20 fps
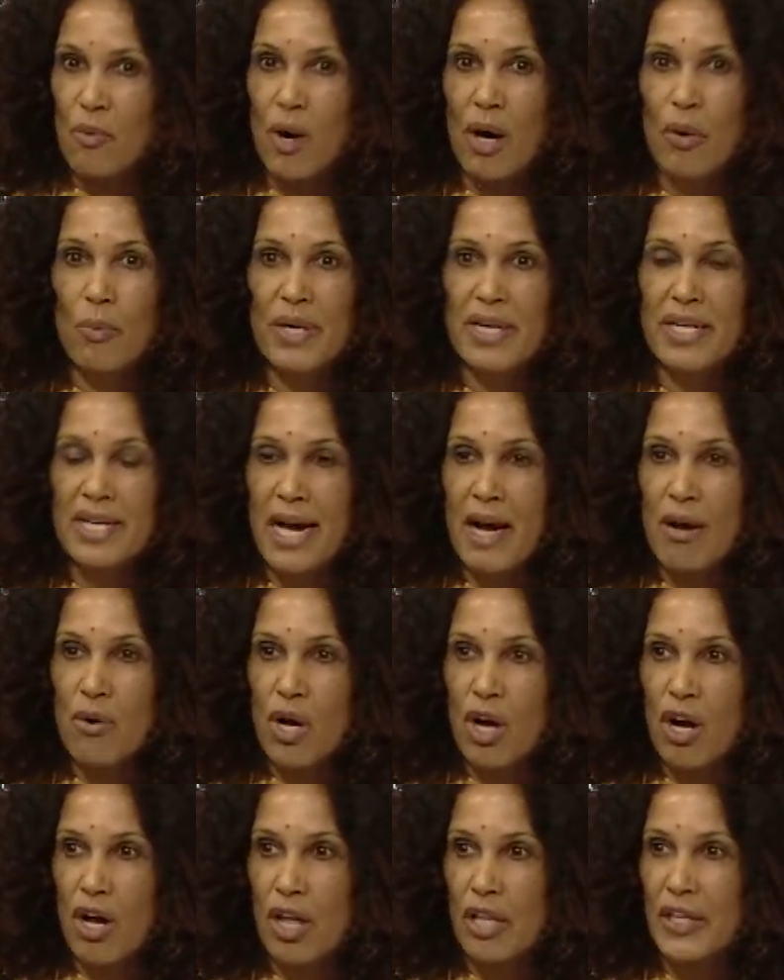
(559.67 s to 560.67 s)
what we now
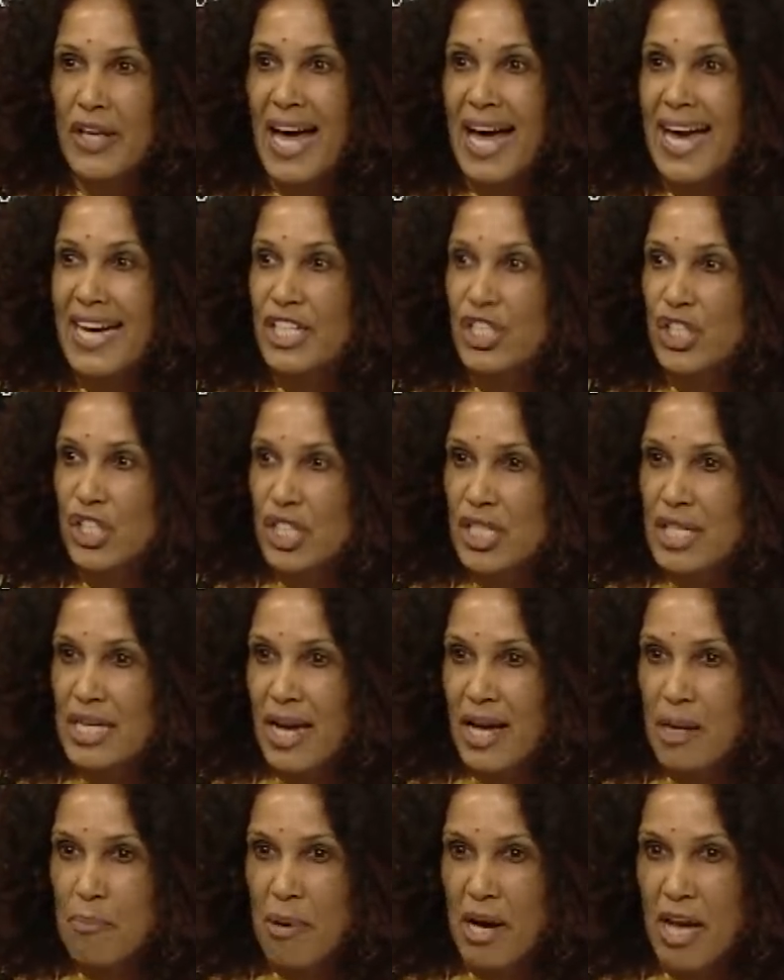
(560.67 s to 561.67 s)
call the Hygiene
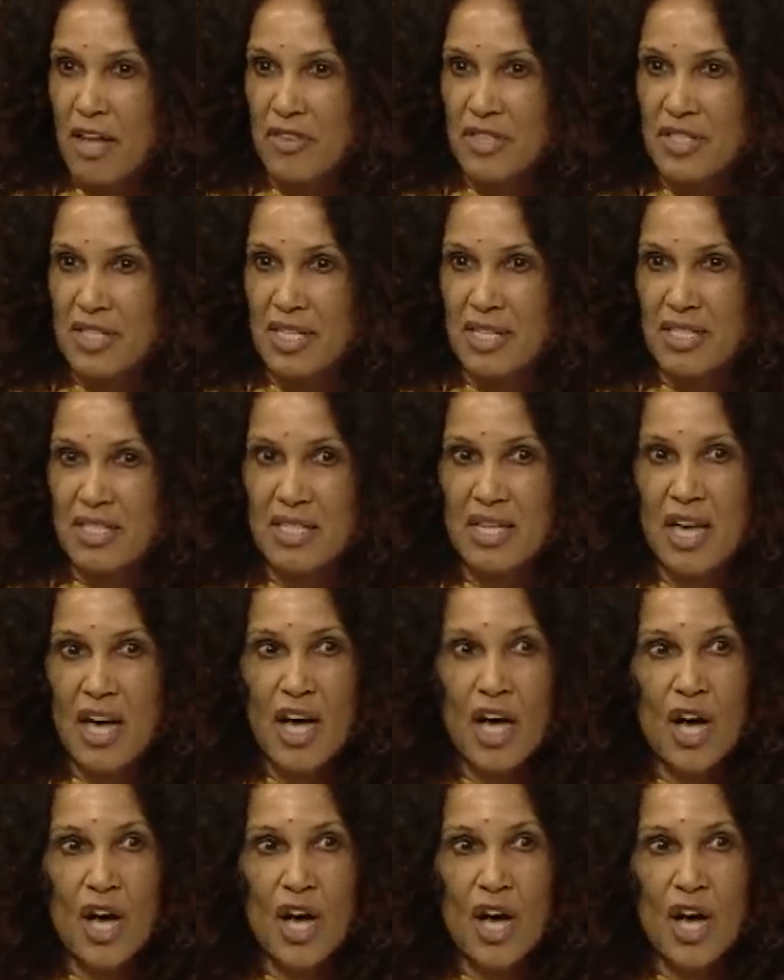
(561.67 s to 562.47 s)
Hypothesis,